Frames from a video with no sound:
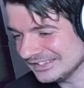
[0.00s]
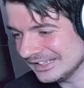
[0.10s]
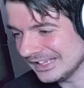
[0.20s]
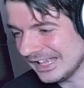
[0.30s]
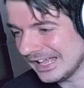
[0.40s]

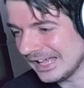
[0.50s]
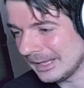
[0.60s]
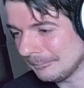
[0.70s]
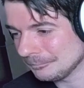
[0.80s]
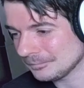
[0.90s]

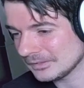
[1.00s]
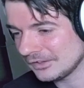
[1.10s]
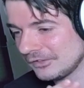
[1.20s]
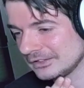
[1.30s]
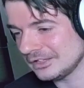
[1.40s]
the
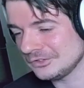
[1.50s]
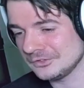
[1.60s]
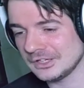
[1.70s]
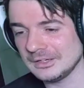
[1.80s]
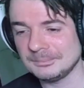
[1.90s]
fact that she
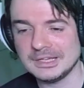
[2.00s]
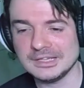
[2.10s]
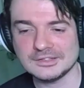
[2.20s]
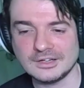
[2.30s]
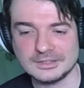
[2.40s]
started playing
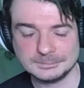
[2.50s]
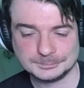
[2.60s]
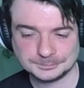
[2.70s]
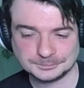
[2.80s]
guitar